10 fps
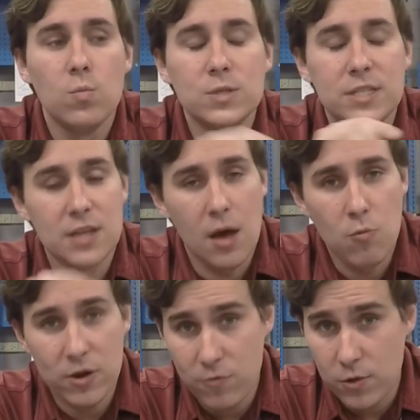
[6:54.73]
Some
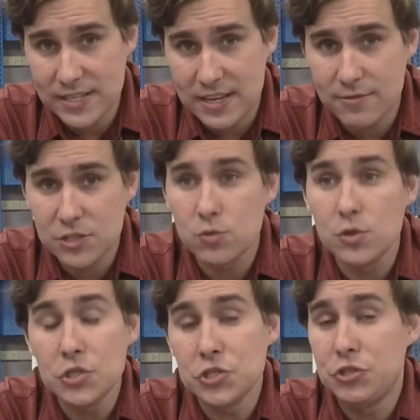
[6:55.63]
147
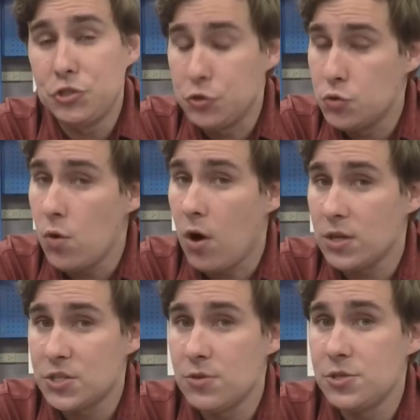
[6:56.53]
schools do
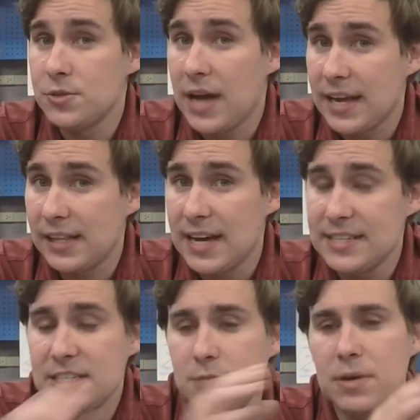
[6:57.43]
also do night
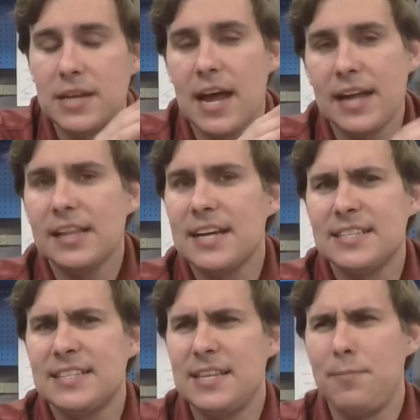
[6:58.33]
classes, but night
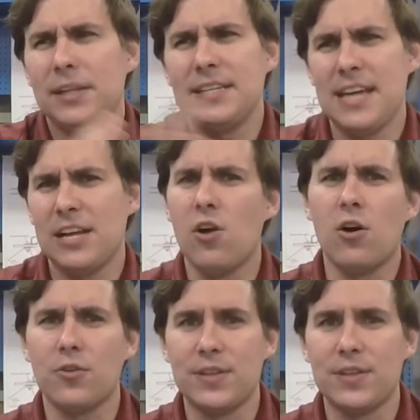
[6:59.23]
classes typically take longer.